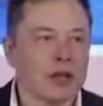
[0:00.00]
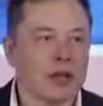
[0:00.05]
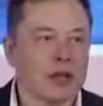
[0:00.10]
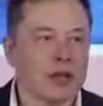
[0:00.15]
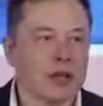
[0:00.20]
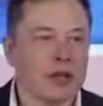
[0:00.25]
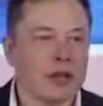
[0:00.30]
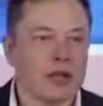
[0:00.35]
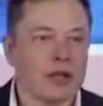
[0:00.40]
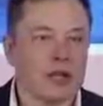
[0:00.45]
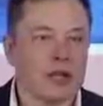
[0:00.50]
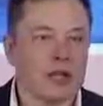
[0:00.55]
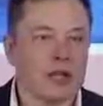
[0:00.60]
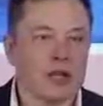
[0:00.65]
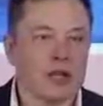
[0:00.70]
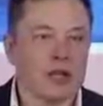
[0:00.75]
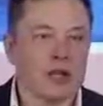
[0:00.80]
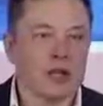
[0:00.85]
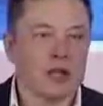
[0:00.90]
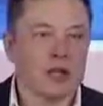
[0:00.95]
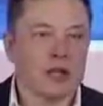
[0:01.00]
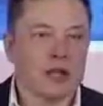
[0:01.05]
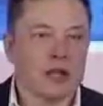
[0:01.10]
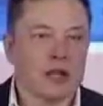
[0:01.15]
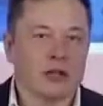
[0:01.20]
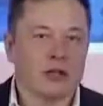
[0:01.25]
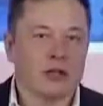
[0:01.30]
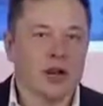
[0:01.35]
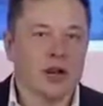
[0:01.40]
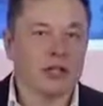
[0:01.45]
So if the
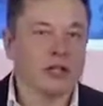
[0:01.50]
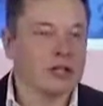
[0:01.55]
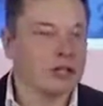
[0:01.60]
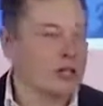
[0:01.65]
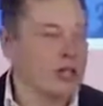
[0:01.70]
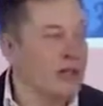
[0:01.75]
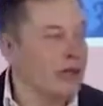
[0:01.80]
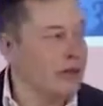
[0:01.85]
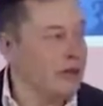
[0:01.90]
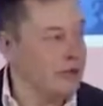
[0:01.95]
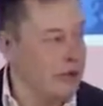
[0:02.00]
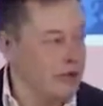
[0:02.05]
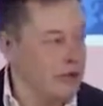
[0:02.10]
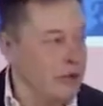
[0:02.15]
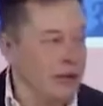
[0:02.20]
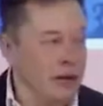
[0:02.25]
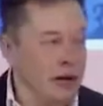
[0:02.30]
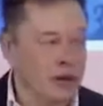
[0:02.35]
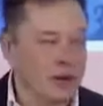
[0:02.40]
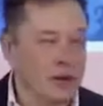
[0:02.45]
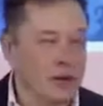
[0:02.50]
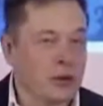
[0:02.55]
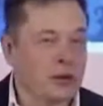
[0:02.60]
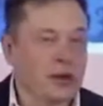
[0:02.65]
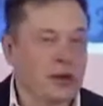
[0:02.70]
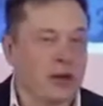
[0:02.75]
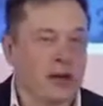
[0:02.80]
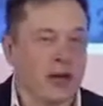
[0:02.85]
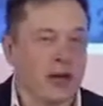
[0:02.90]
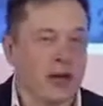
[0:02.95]
charge time is about equal
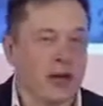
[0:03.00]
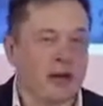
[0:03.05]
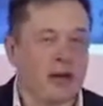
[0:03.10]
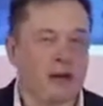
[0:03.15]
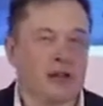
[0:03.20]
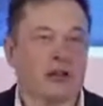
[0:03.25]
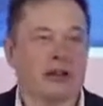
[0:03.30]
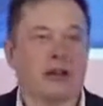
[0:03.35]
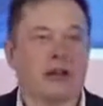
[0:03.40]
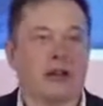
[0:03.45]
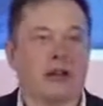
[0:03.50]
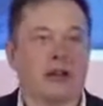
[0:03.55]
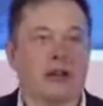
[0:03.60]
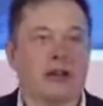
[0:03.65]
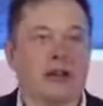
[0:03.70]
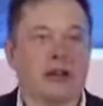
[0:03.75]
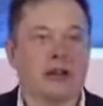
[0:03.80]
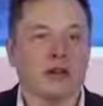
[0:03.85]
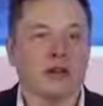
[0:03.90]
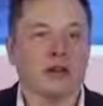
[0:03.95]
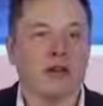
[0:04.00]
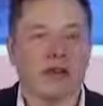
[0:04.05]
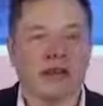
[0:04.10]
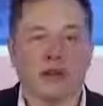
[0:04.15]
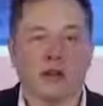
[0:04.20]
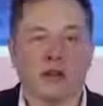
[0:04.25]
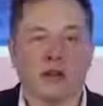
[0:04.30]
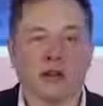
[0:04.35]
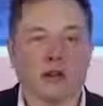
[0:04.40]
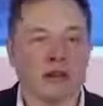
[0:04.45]
to that, then you
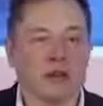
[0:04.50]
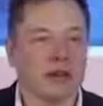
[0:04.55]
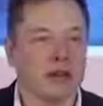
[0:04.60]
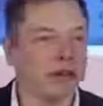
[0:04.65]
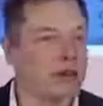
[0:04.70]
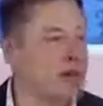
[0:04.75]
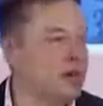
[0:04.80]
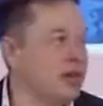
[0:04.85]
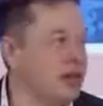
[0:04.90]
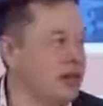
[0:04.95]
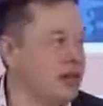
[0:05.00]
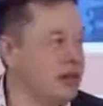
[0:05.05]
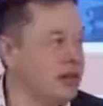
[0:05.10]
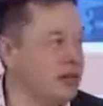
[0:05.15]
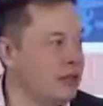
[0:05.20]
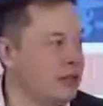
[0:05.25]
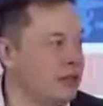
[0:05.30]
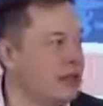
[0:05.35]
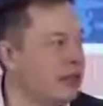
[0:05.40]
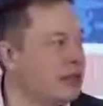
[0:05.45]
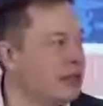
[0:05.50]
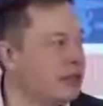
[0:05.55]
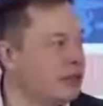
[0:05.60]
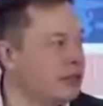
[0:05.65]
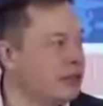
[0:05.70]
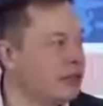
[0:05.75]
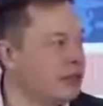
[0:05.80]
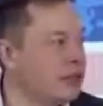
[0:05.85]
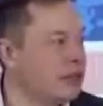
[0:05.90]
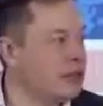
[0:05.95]
haven't really suffered any
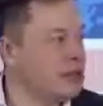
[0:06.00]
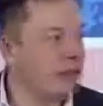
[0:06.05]
inconvenience.